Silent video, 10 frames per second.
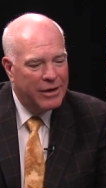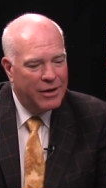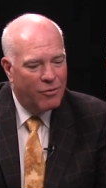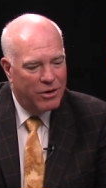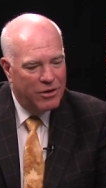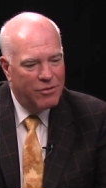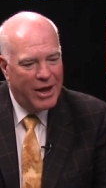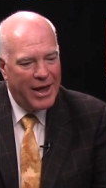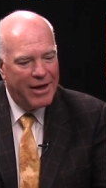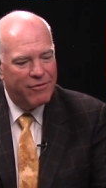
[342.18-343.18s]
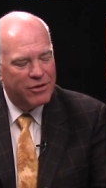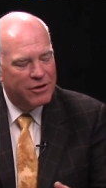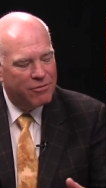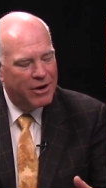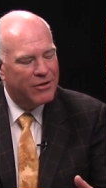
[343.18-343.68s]
When you have the
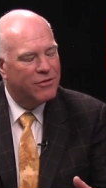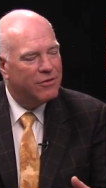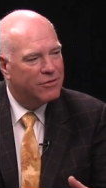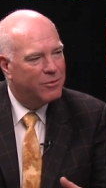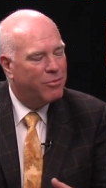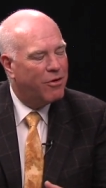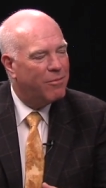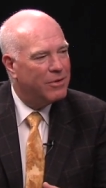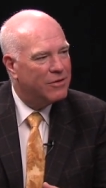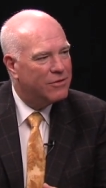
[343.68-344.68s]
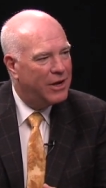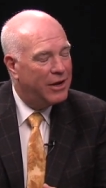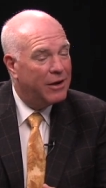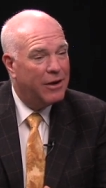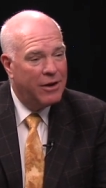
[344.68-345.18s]
corrections department
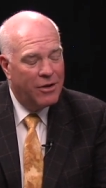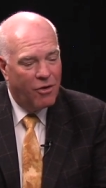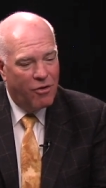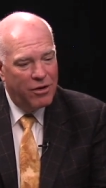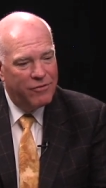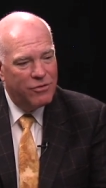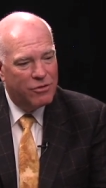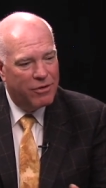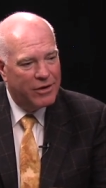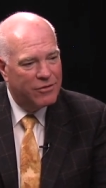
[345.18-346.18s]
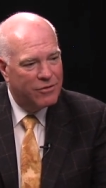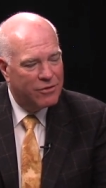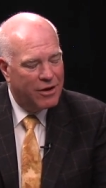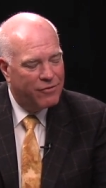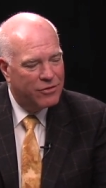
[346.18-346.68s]
saying, all of you corrections
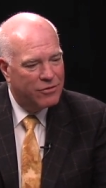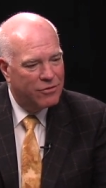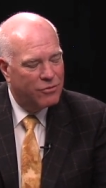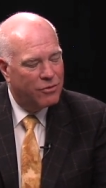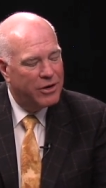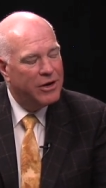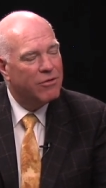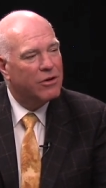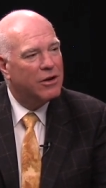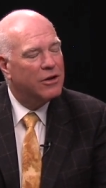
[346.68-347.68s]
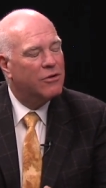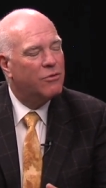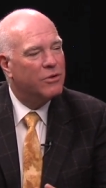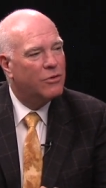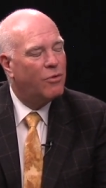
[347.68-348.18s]
officers who are here are going to go
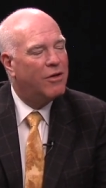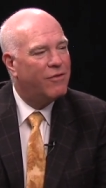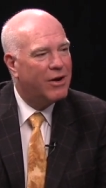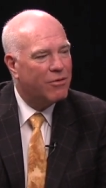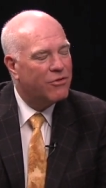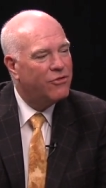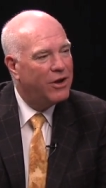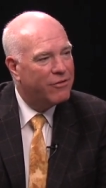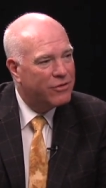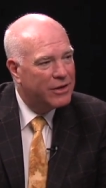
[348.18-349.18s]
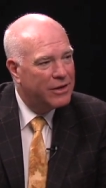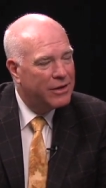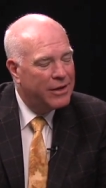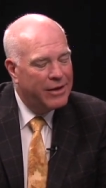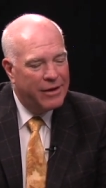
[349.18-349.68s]
to a 12 hour shift
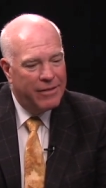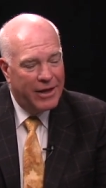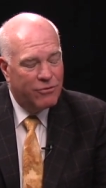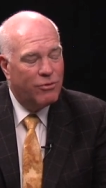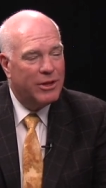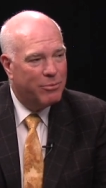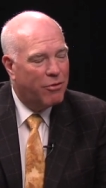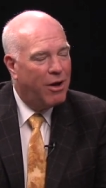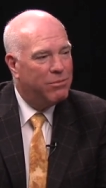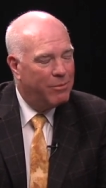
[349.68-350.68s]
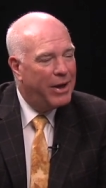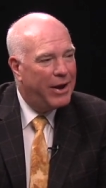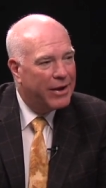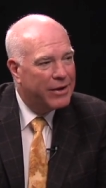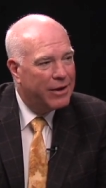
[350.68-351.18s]
that's really
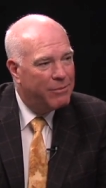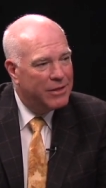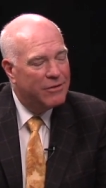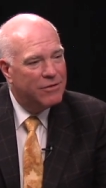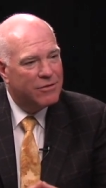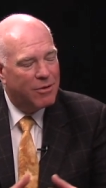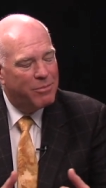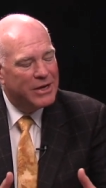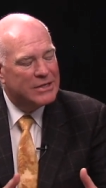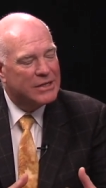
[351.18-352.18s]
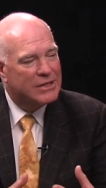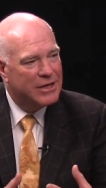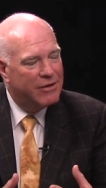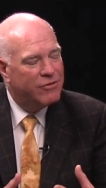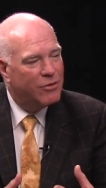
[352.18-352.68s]
problematic. I mean, this is our basic
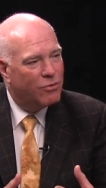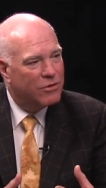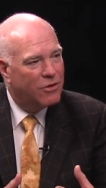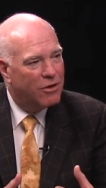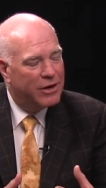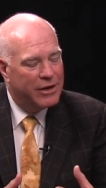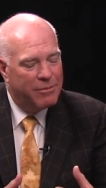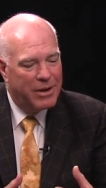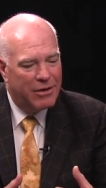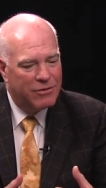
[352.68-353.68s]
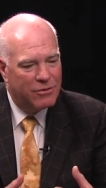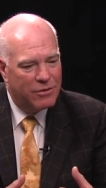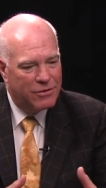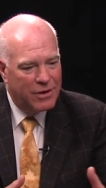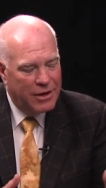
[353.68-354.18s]
safety we're talking about. So
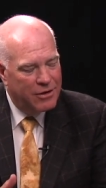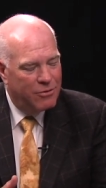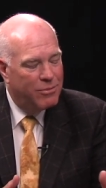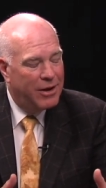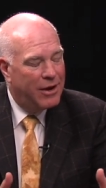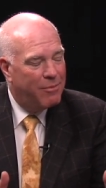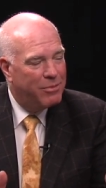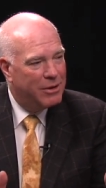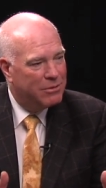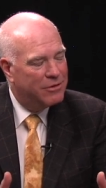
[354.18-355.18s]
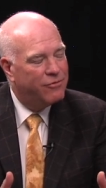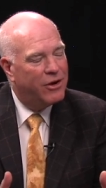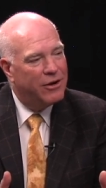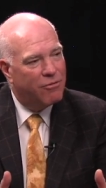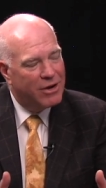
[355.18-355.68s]
it's you may not be able to
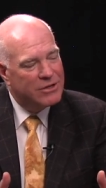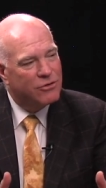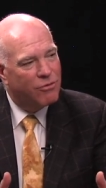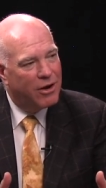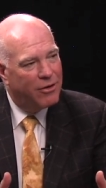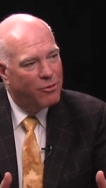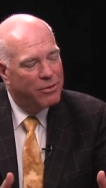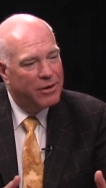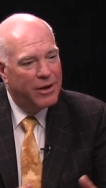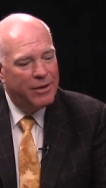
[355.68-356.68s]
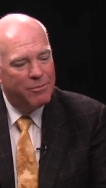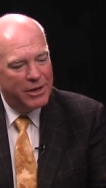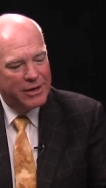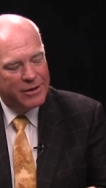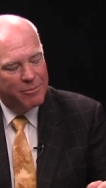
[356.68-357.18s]
find a restaurant open, but
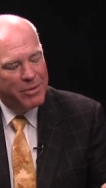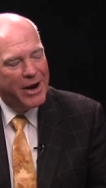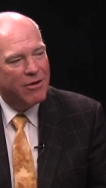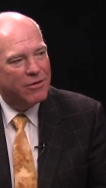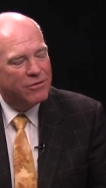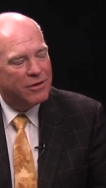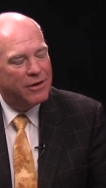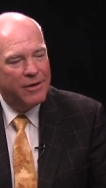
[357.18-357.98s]
in comparison,